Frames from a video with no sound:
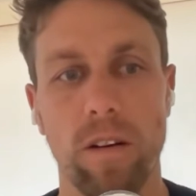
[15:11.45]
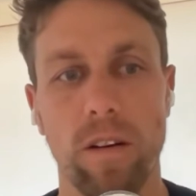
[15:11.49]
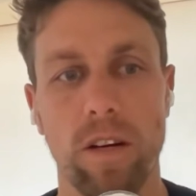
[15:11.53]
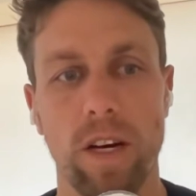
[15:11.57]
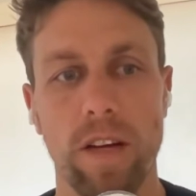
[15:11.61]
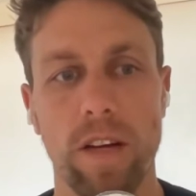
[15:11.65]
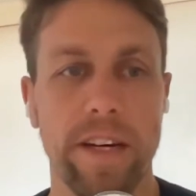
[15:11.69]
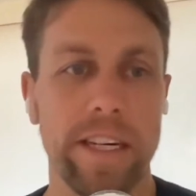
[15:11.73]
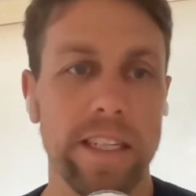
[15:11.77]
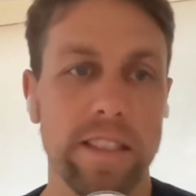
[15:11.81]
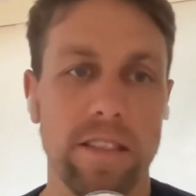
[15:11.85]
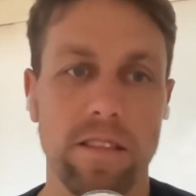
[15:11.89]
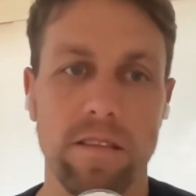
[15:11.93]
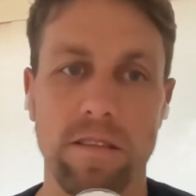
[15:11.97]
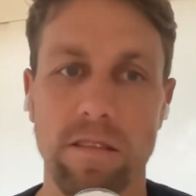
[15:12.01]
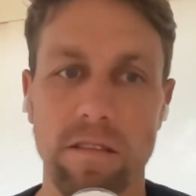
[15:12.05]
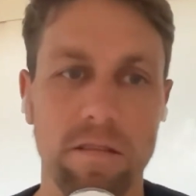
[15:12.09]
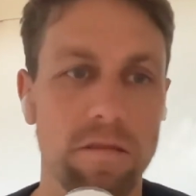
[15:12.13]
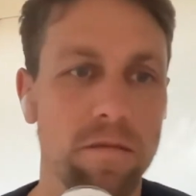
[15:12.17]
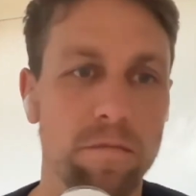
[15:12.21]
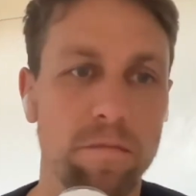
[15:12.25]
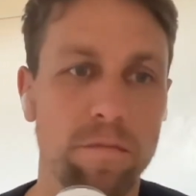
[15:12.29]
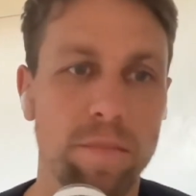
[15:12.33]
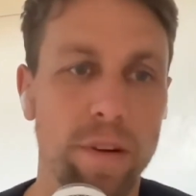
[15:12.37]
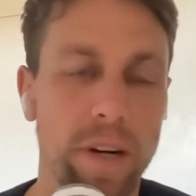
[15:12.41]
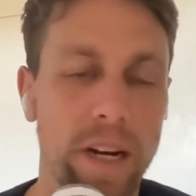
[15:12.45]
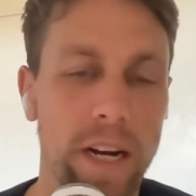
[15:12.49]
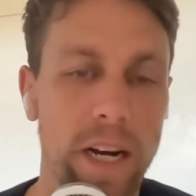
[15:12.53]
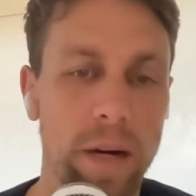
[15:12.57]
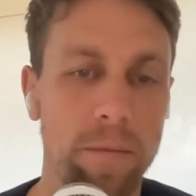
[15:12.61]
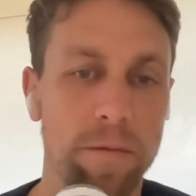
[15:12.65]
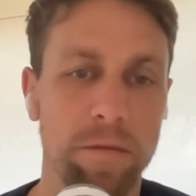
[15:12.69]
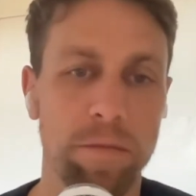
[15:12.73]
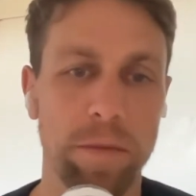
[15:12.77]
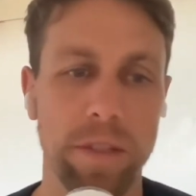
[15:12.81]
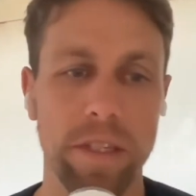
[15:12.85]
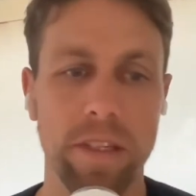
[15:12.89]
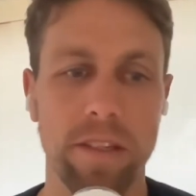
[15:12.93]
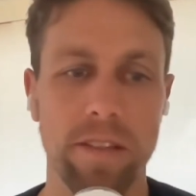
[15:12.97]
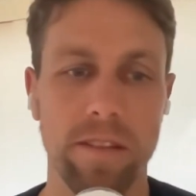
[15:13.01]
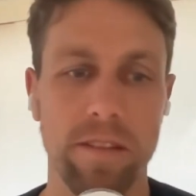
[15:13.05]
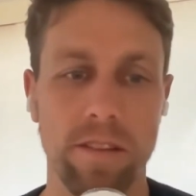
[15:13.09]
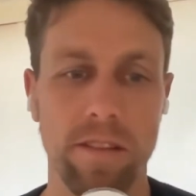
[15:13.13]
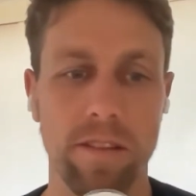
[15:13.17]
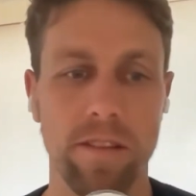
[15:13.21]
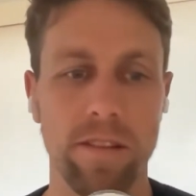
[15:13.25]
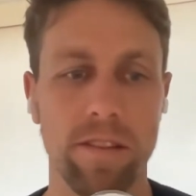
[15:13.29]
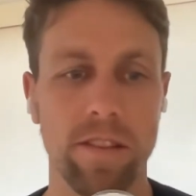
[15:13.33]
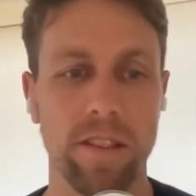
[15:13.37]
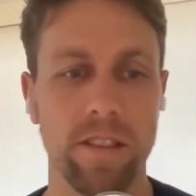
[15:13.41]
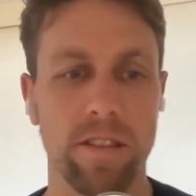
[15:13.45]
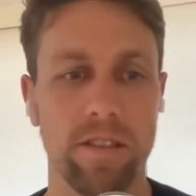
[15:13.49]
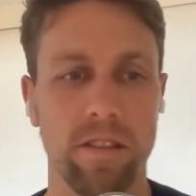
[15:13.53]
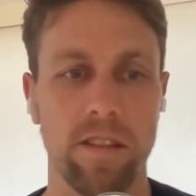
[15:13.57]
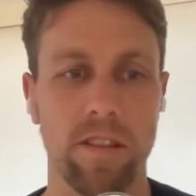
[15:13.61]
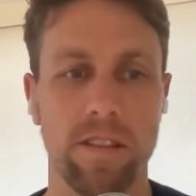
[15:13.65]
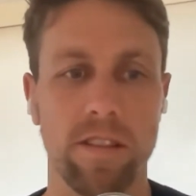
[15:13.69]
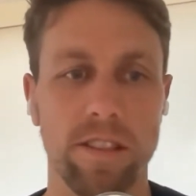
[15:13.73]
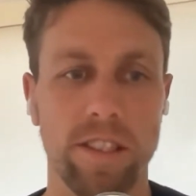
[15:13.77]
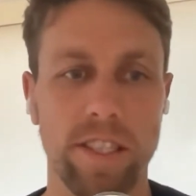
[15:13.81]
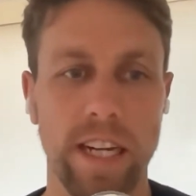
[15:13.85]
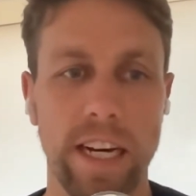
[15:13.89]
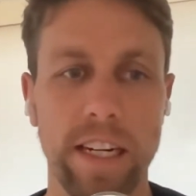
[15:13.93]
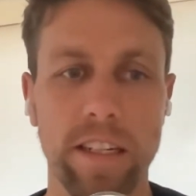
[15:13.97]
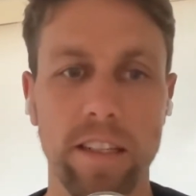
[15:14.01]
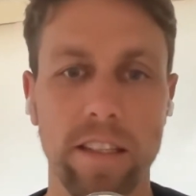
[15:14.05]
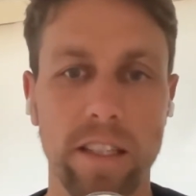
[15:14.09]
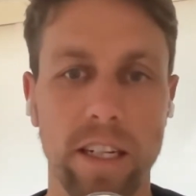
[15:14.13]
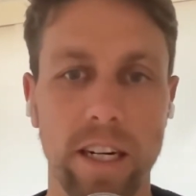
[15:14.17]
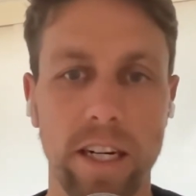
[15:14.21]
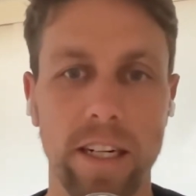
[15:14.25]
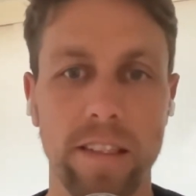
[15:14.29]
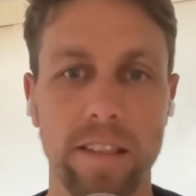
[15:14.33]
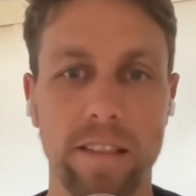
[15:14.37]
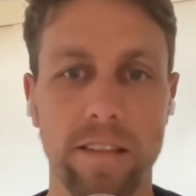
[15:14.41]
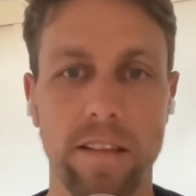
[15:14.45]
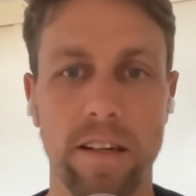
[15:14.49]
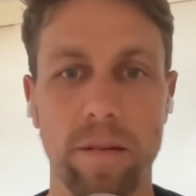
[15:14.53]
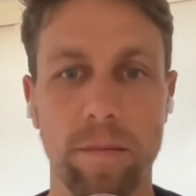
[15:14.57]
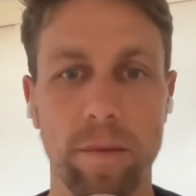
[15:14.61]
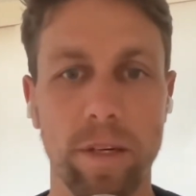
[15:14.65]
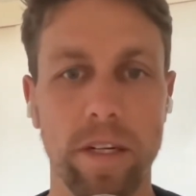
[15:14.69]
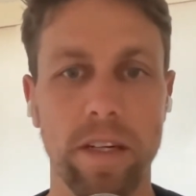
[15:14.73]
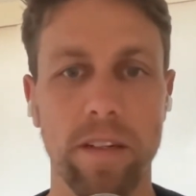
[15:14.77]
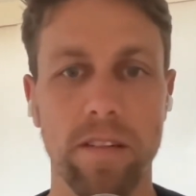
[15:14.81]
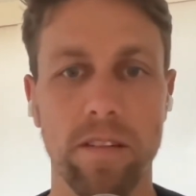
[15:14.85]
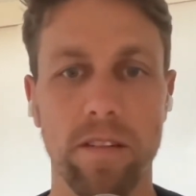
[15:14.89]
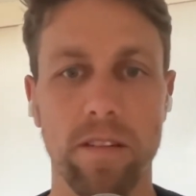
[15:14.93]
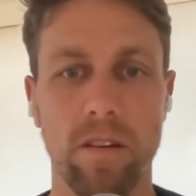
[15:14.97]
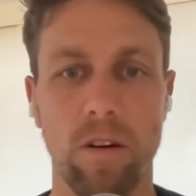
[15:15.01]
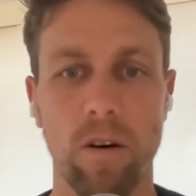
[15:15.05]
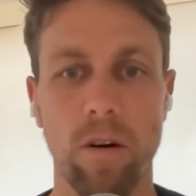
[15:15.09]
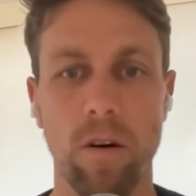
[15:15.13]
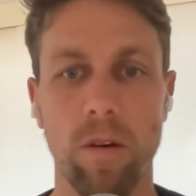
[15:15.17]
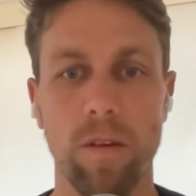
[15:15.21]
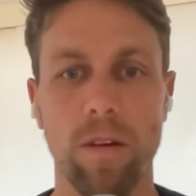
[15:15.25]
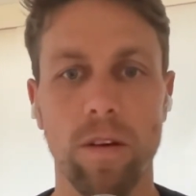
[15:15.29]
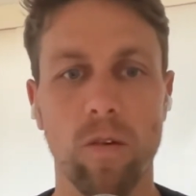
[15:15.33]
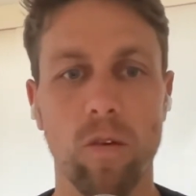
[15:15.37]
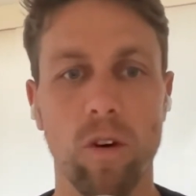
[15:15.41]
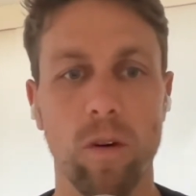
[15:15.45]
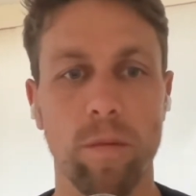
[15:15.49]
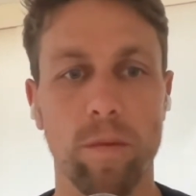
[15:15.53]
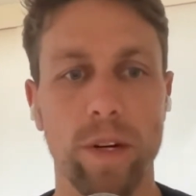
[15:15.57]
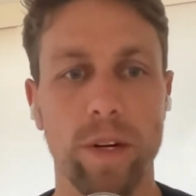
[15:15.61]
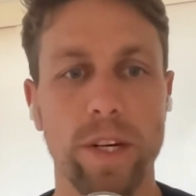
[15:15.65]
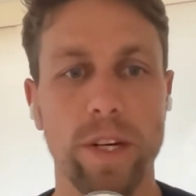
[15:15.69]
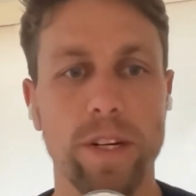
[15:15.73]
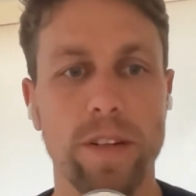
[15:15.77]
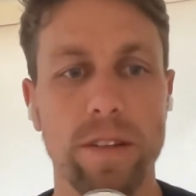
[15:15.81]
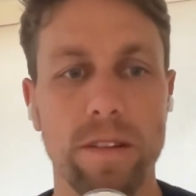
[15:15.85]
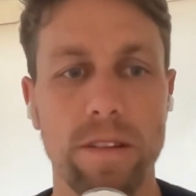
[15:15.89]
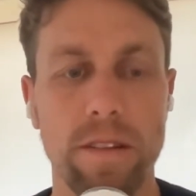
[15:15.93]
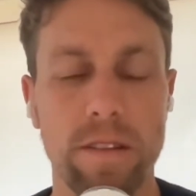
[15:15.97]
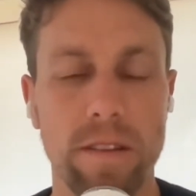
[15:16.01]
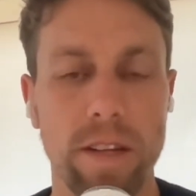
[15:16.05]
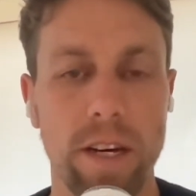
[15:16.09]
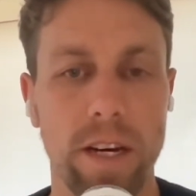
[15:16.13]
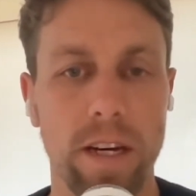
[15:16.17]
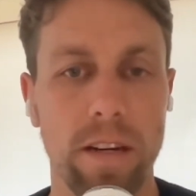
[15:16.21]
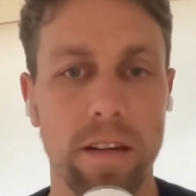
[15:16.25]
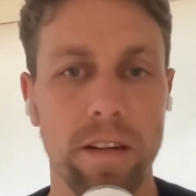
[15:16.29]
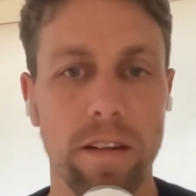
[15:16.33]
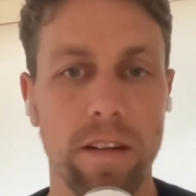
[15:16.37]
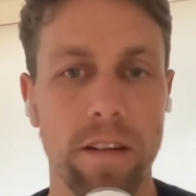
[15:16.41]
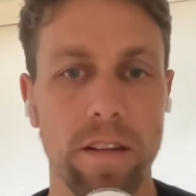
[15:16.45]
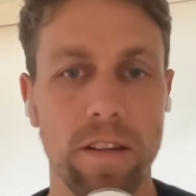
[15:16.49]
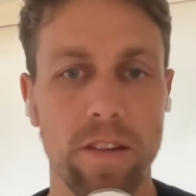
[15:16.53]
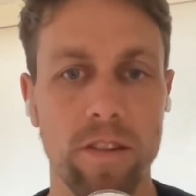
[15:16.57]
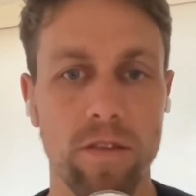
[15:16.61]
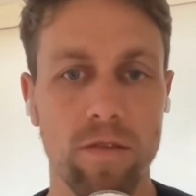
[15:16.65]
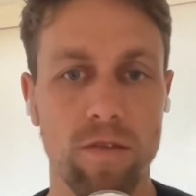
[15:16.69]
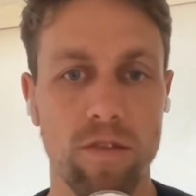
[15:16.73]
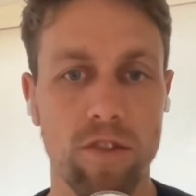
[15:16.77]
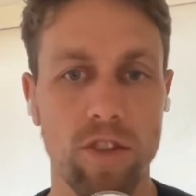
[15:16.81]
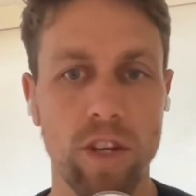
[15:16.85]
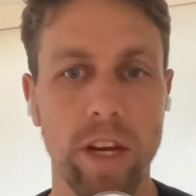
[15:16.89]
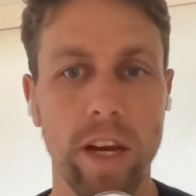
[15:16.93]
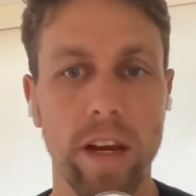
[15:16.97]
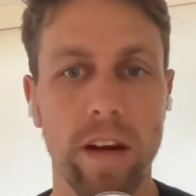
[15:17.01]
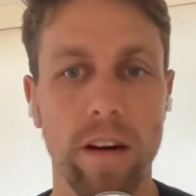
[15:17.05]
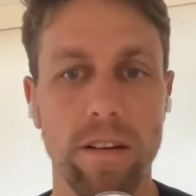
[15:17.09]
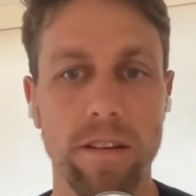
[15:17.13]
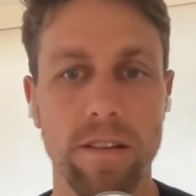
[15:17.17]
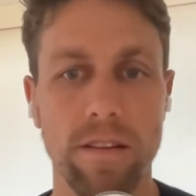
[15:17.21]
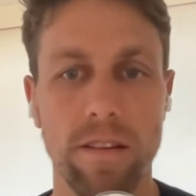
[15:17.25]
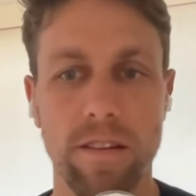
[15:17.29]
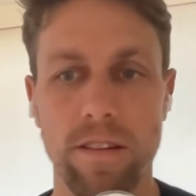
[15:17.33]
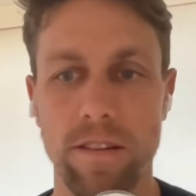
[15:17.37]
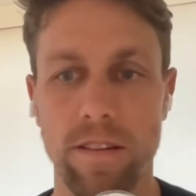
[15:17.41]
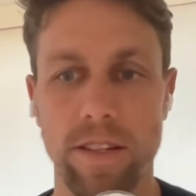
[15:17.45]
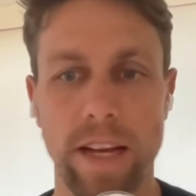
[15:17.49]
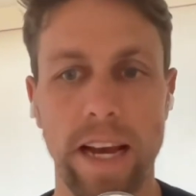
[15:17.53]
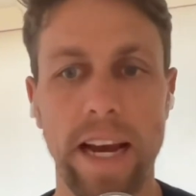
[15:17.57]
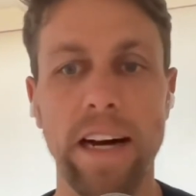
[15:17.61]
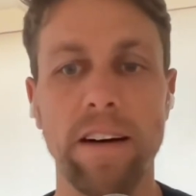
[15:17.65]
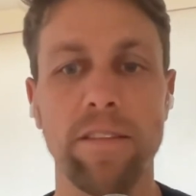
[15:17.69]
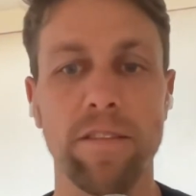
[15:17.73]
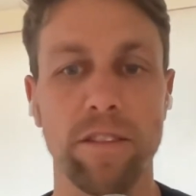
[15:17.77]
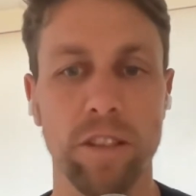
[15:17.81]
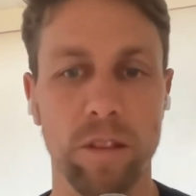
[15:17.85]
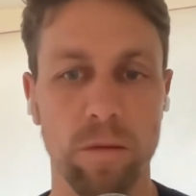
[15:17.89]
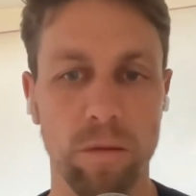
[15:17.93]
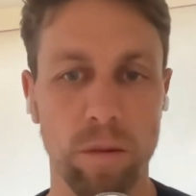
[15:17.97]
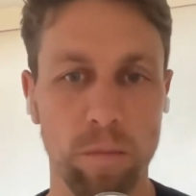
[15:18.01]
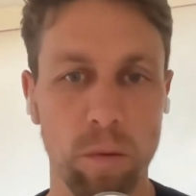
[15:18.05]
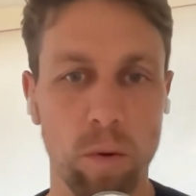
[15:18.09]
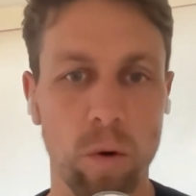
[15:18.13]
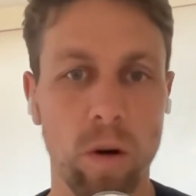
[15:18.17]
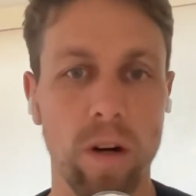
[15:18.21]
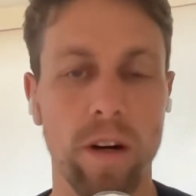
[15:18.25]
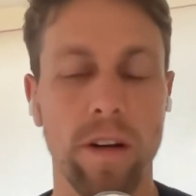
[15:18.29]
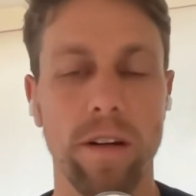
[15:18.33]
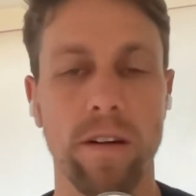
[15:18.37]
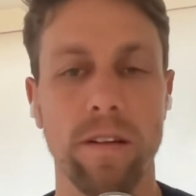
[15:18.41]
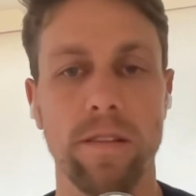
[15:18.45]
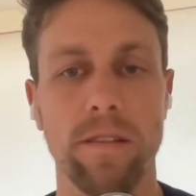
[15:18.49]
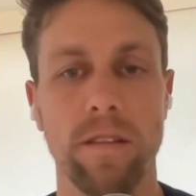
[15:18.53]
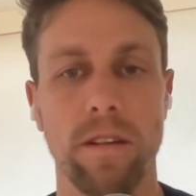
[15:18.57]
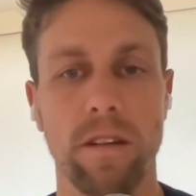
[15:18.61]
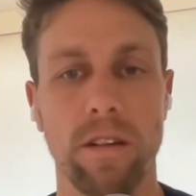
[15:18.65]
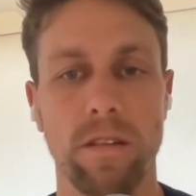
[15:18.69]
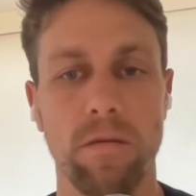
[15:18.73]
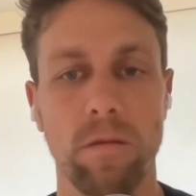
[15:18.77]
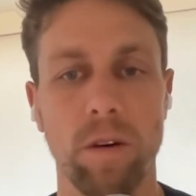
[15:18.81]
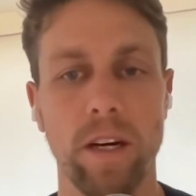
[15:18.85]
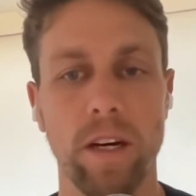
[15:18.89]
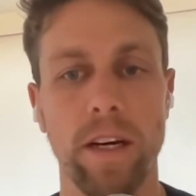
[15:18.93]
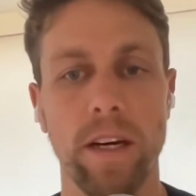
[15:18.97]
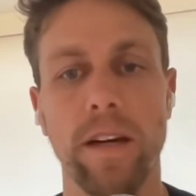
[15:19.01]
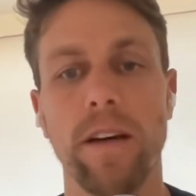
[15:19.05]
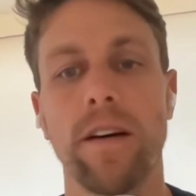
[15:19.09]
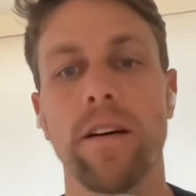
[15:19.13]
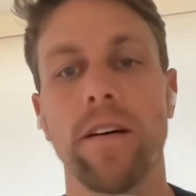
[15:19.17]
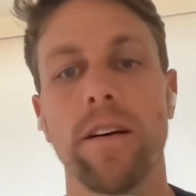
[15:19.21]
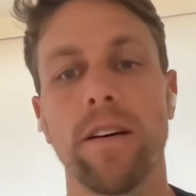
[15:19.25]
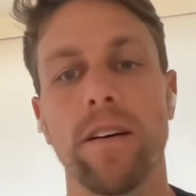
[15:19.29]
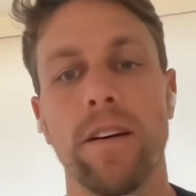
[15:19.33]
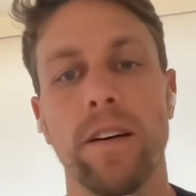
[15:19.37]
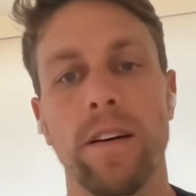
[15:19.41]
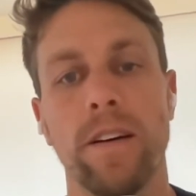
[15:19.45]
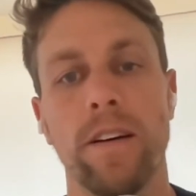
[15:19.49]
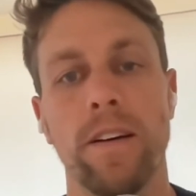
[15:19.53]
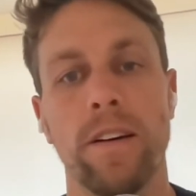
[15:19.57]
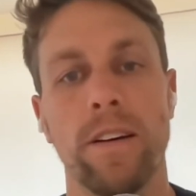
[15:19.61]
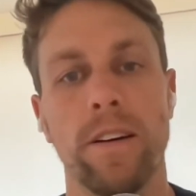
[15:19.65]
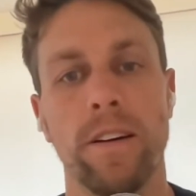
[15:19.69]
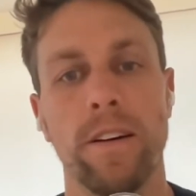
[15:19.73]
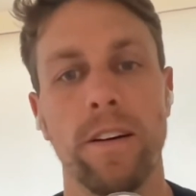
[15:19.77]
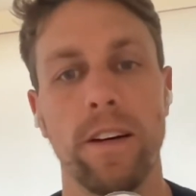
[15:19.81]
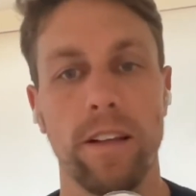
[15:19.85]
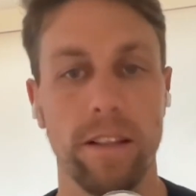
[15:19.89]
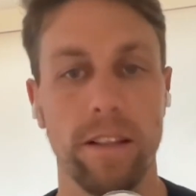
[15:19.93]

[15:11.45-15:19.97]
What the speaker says: And that's perhaps because this is just not standardized, right? Because all the corporations that issue shares, they just have to report in a certain way, at